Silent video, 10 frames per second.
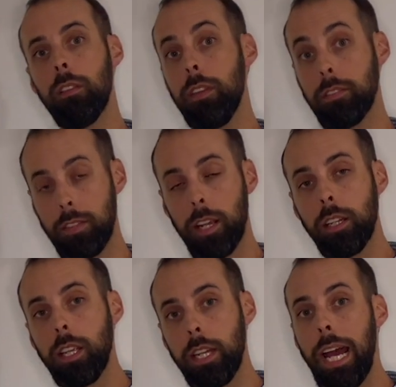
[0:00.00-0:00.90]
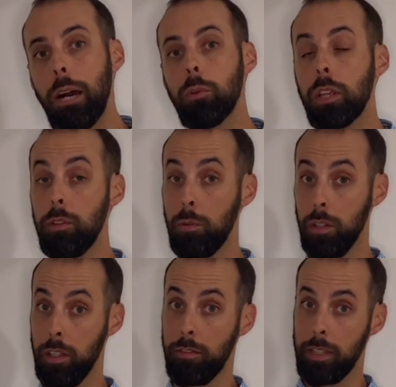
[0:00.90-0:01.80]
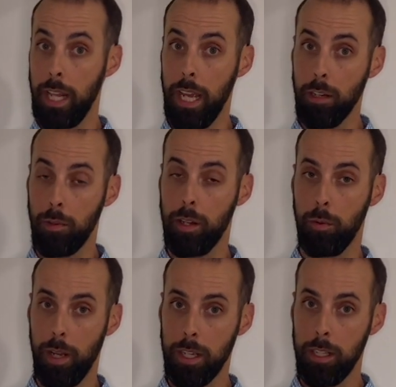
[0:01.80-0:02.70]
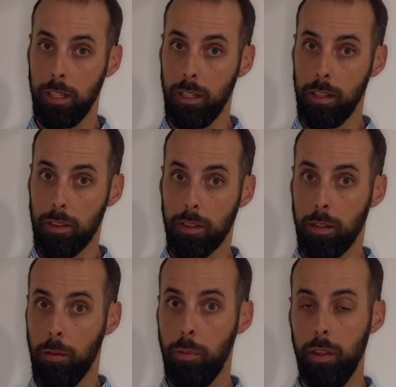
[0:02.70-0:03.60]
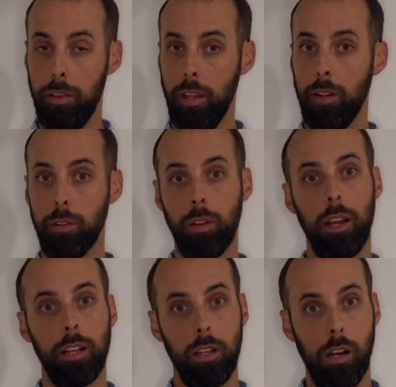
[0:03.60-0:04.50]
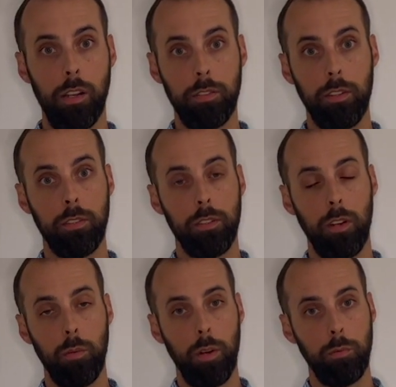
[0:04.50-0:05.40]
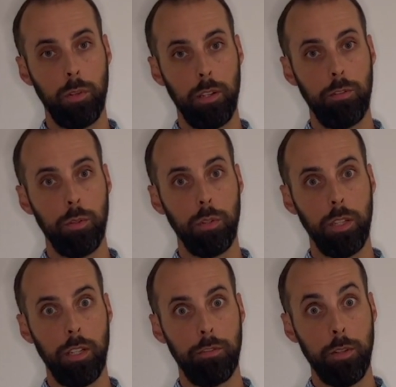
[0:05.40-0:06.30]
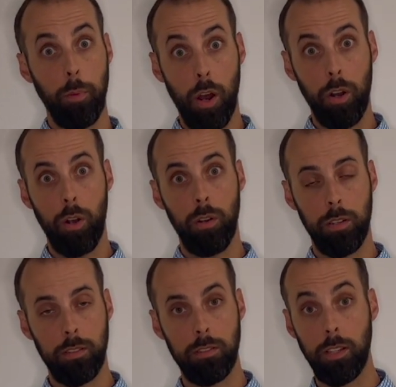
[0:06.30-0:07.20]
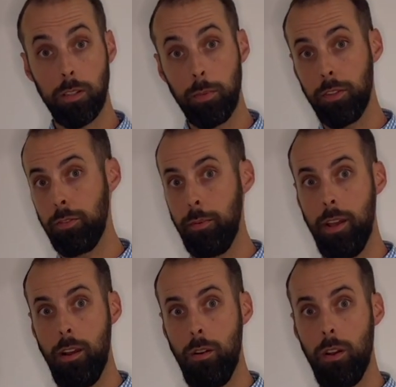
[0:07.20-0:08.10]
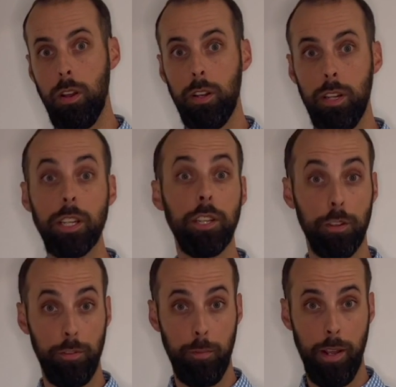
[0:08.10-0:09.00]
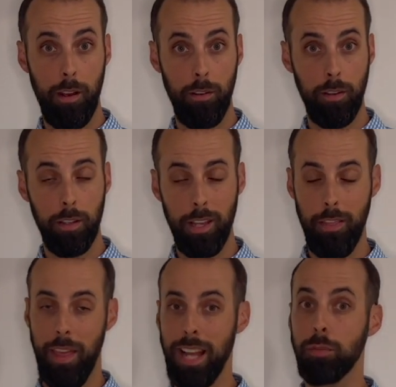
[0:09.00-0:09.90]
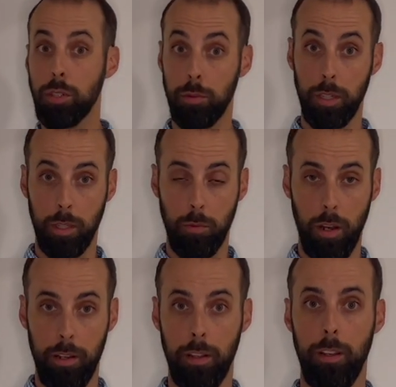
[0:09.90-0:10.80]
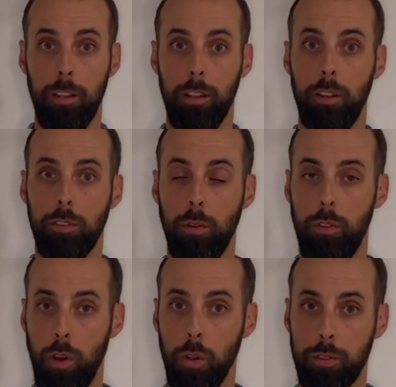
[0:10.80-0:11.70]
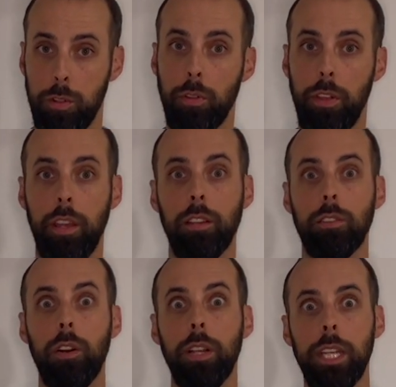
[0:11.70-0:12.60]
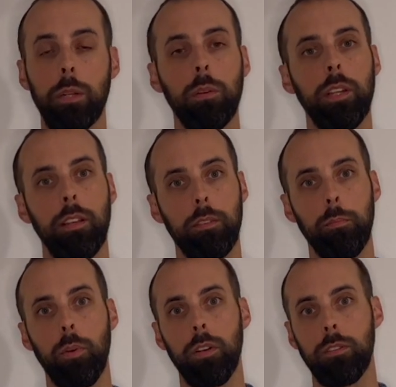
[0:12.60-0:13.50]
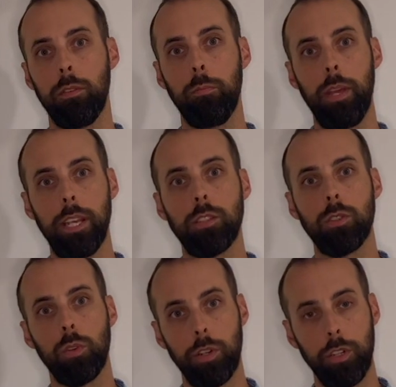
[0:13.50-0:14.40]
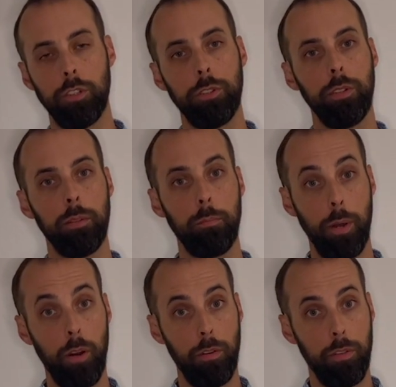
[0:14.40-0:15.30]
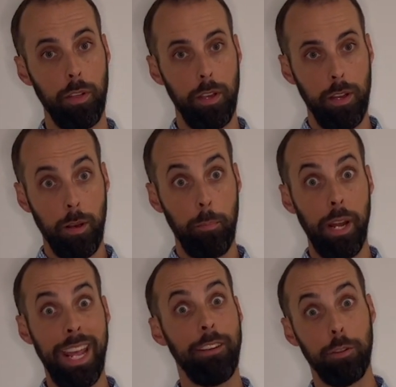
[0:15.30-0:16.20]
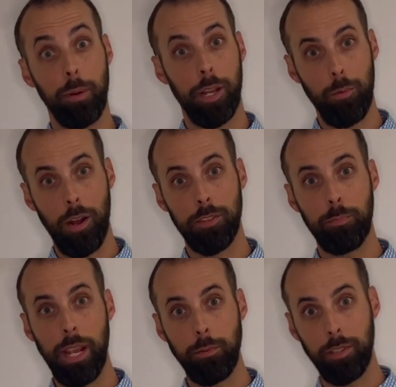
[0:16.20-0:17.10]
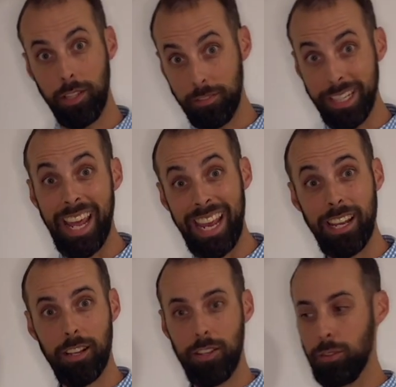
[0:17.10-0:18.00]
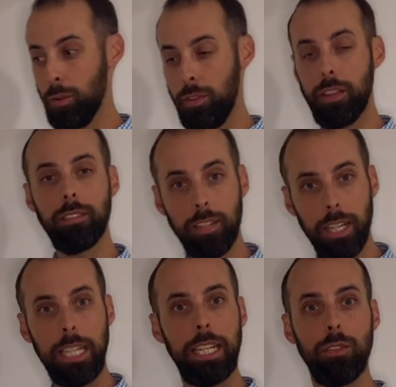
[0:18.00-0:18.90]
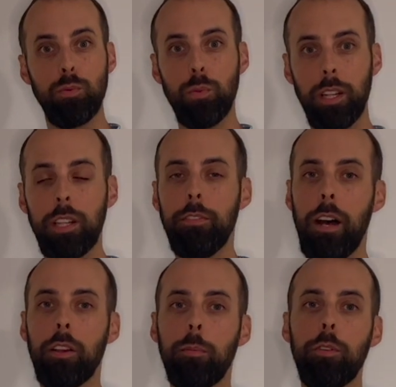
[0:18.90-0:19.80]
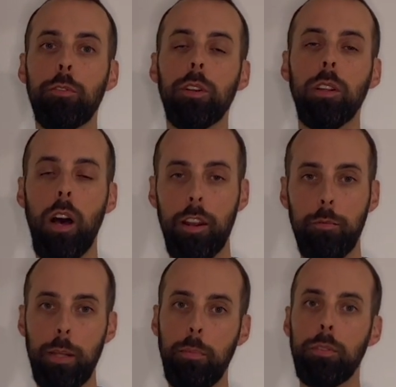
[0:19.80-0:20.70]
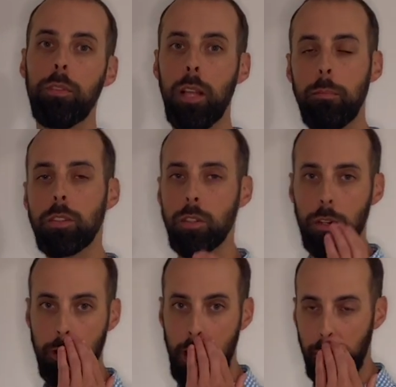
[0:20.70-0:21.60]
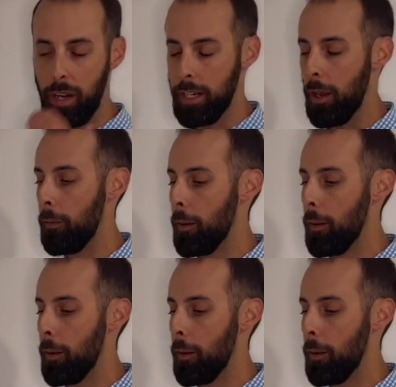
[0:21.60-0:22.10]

This technique now will give you relief today, right away, but the underlying causes are what will give you relief tomorrow, 6 months from now, a year from now. And that's what you really want. So those two things are equally as important. So make sure you're doing both. But everybody wants pain relief today. So this technique is really valuable for a lot of people. So let me show you that right now.